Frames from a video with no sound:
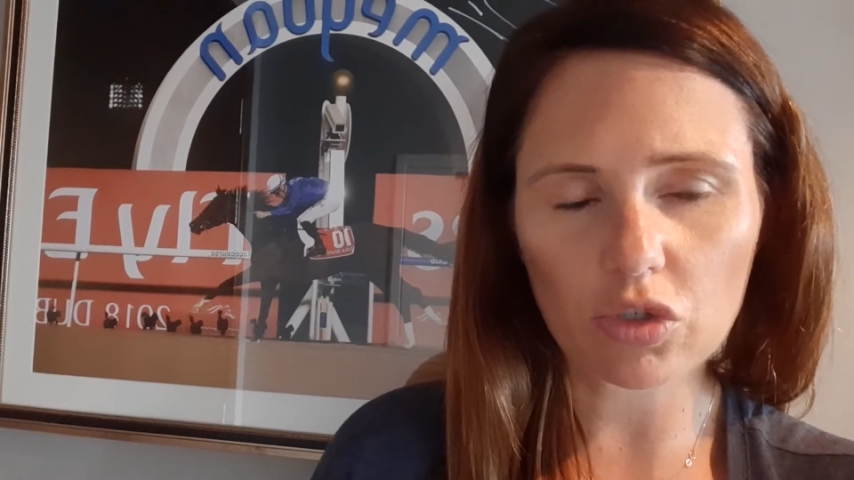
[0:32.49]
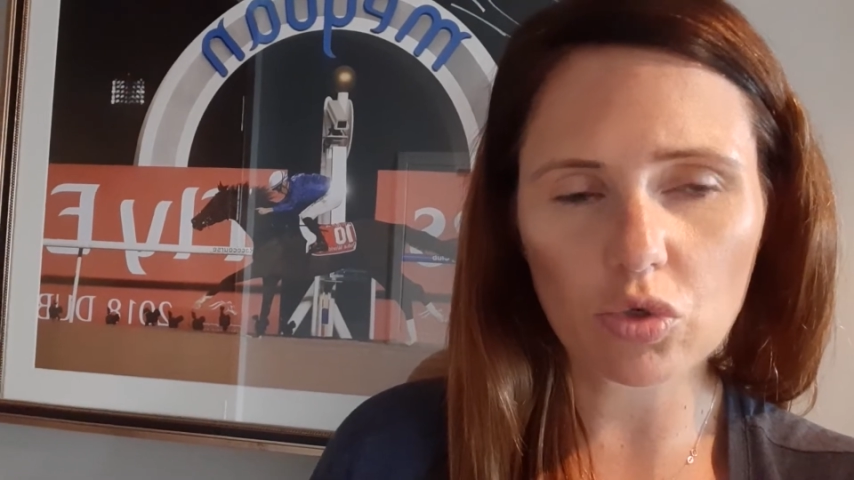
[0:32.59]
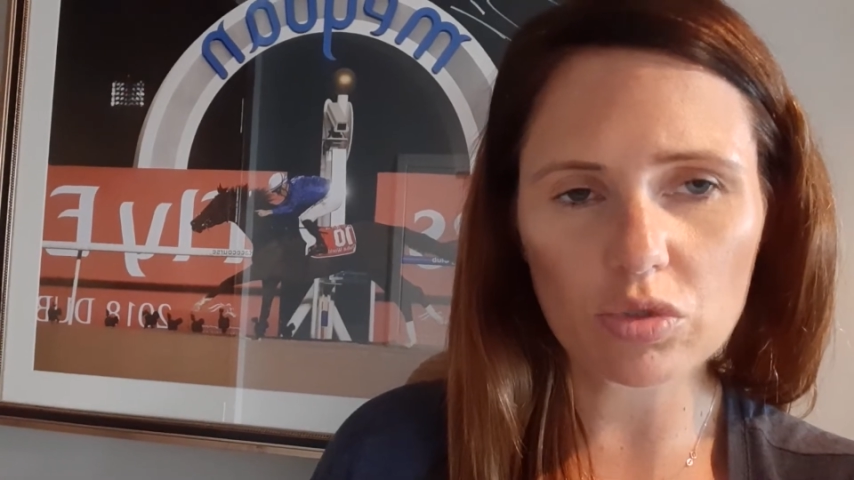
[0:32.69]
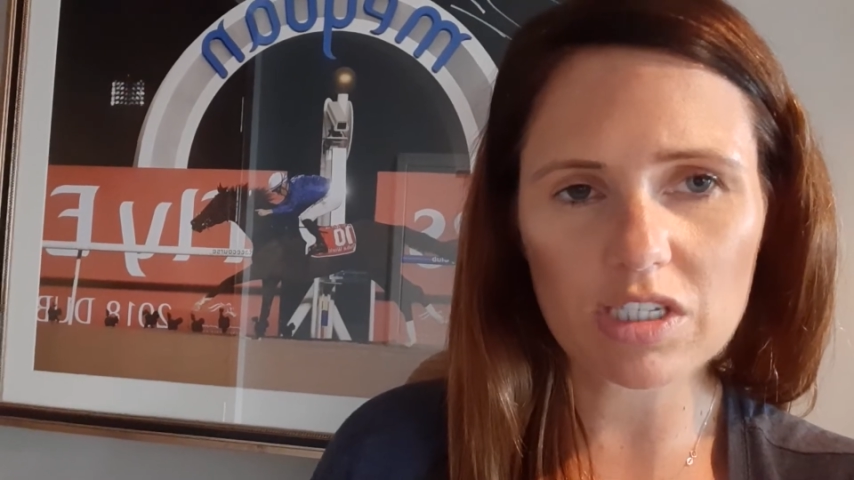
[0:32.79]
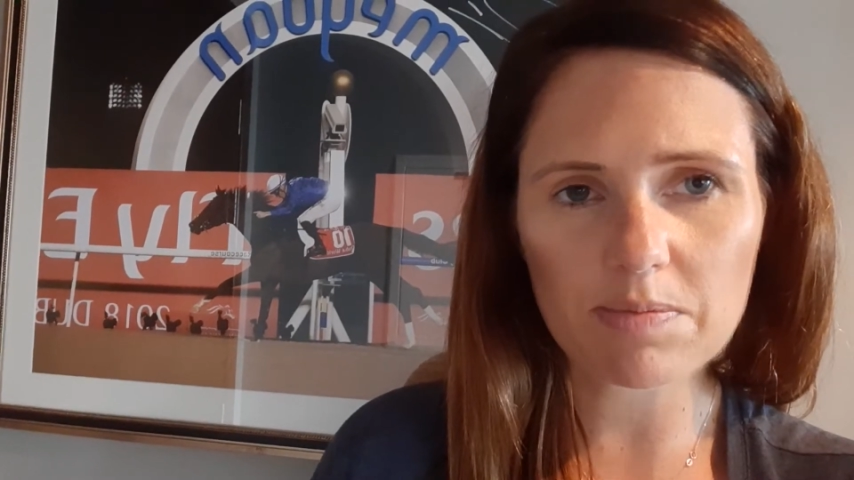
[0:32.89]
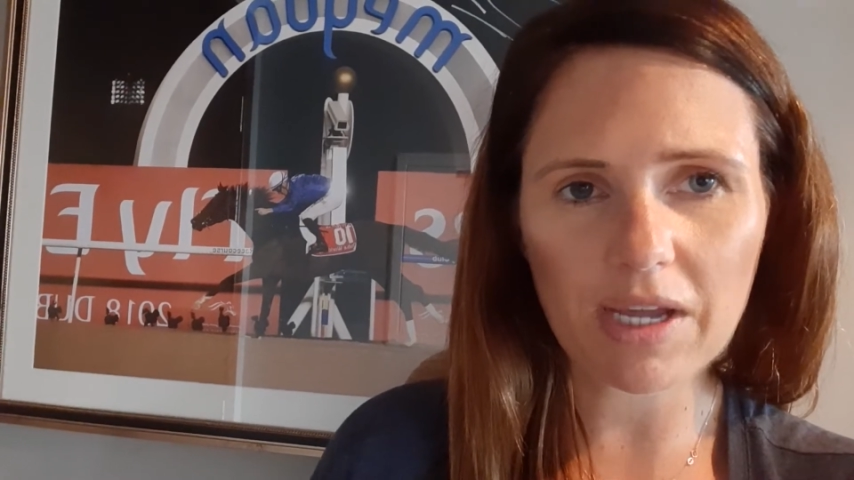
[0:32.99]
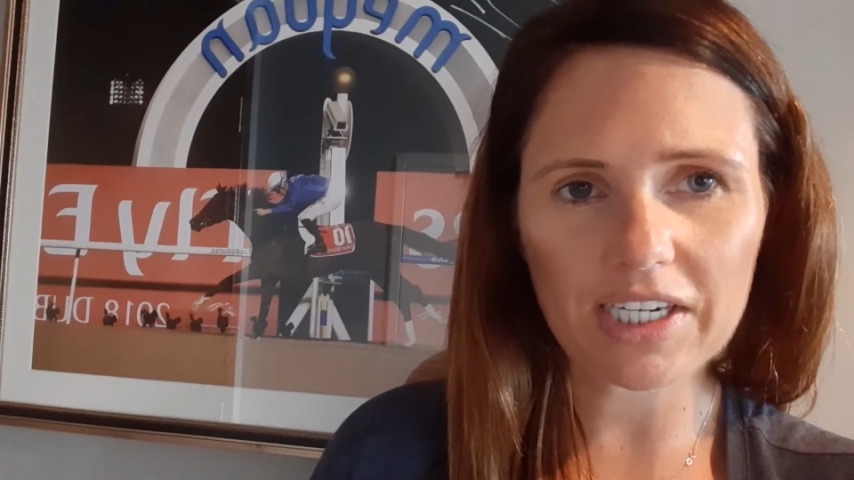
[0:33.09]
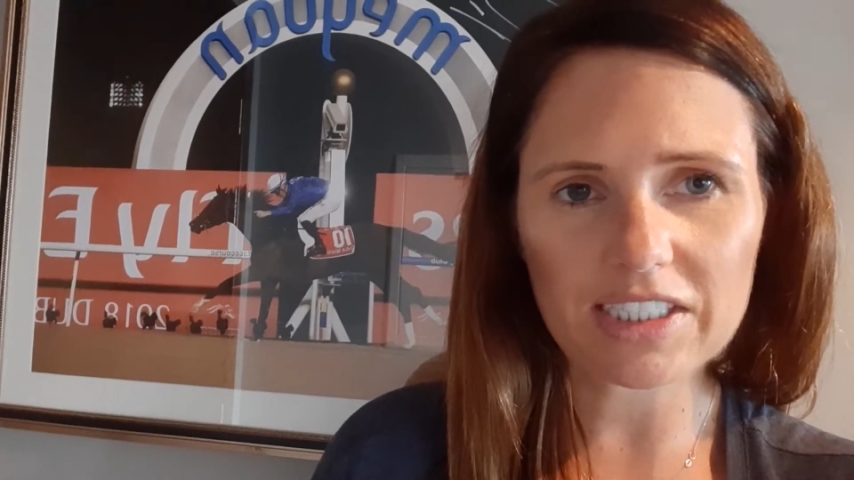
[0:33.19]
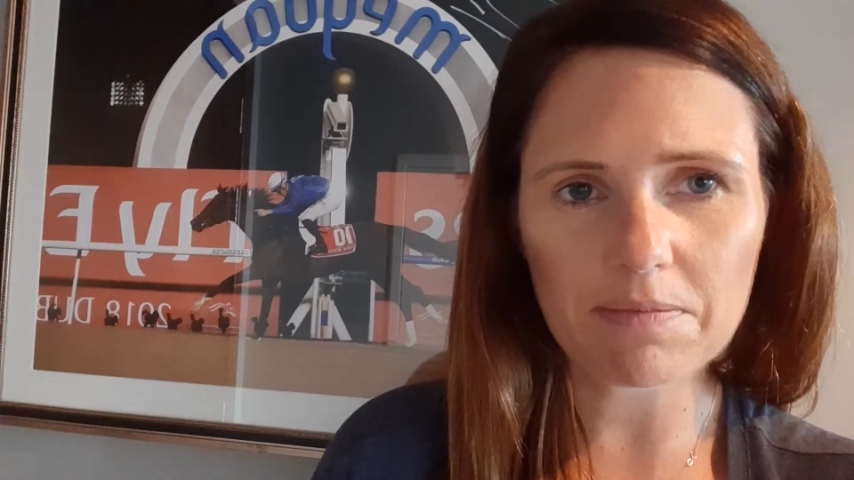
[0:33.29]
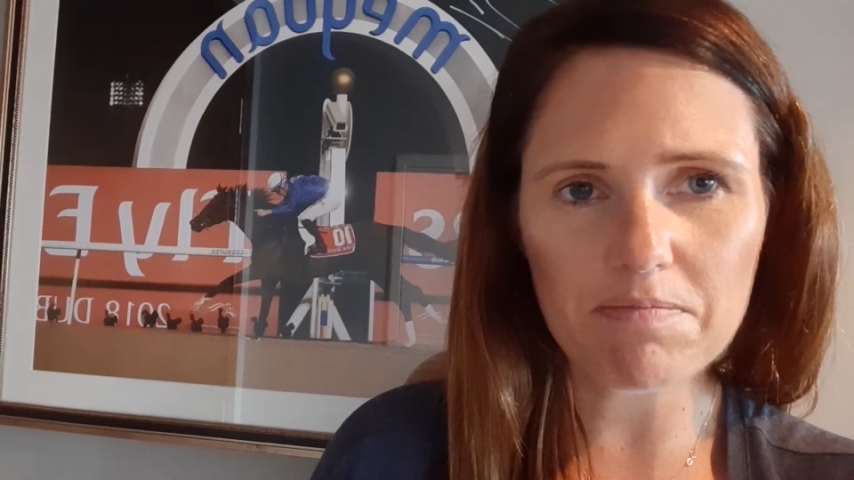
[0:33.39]
called
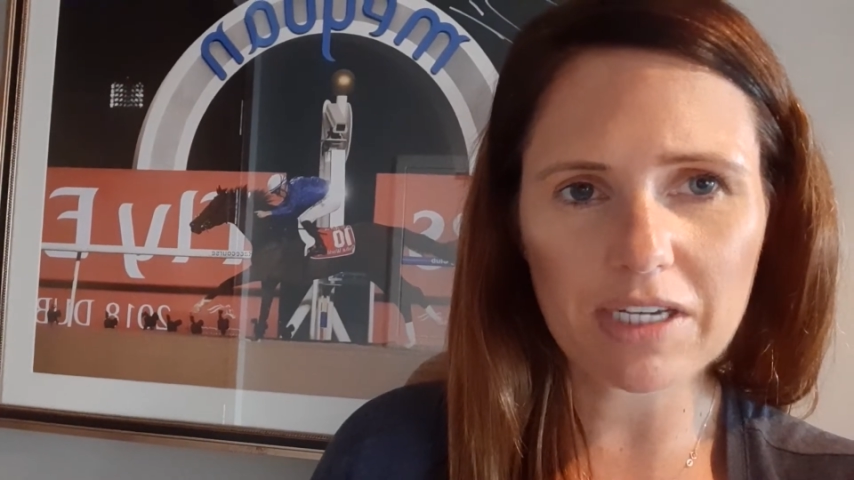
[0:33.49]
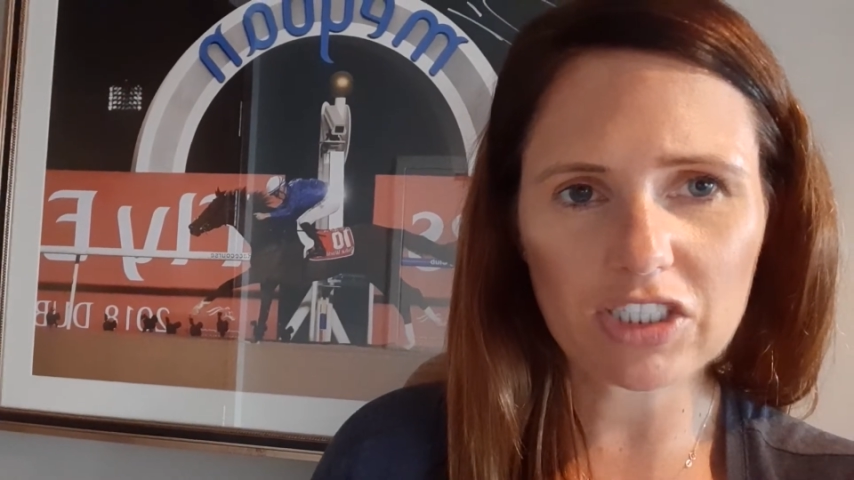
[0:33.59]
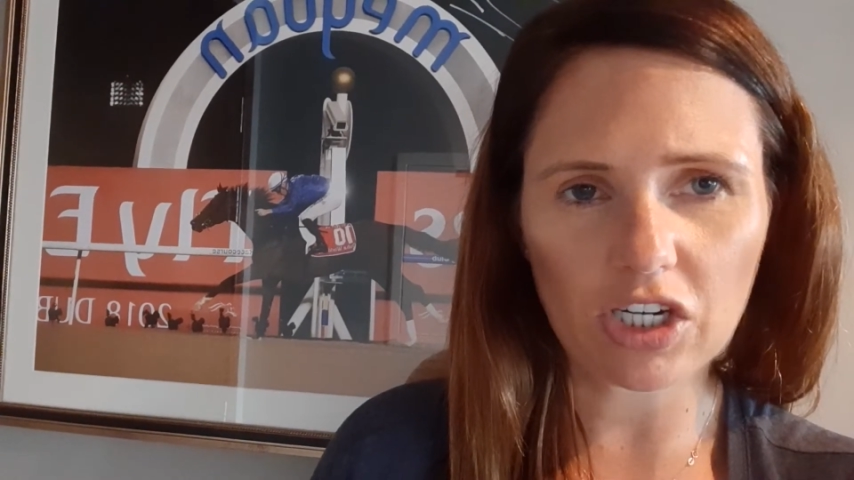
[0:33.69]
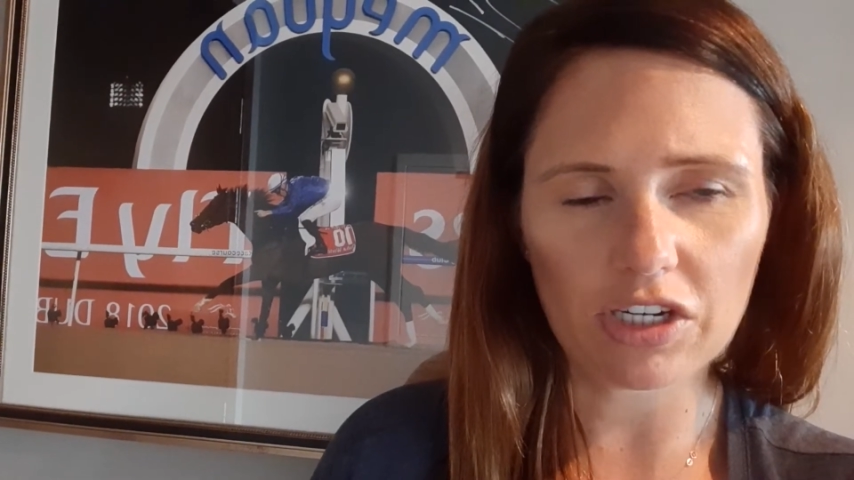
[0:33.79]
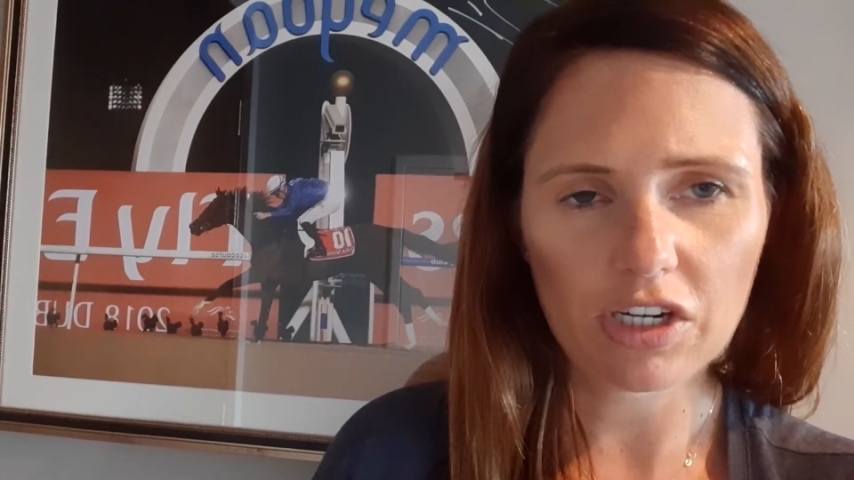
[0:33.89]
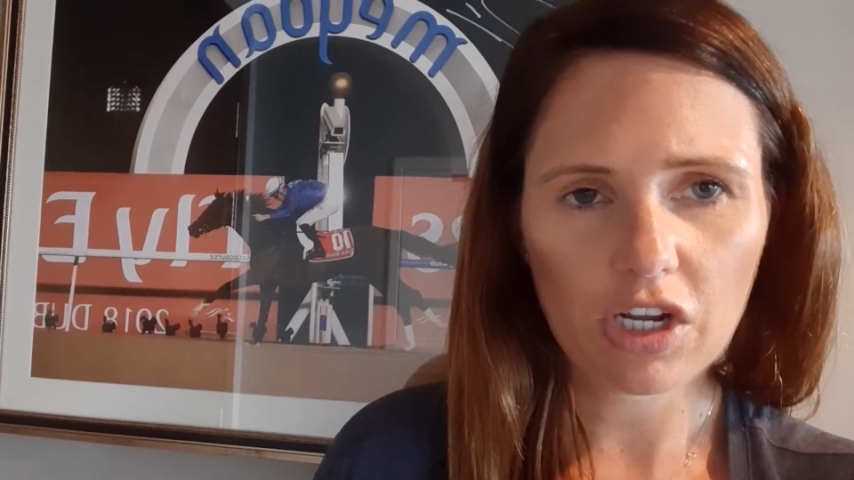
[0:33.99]
Spanish Mission,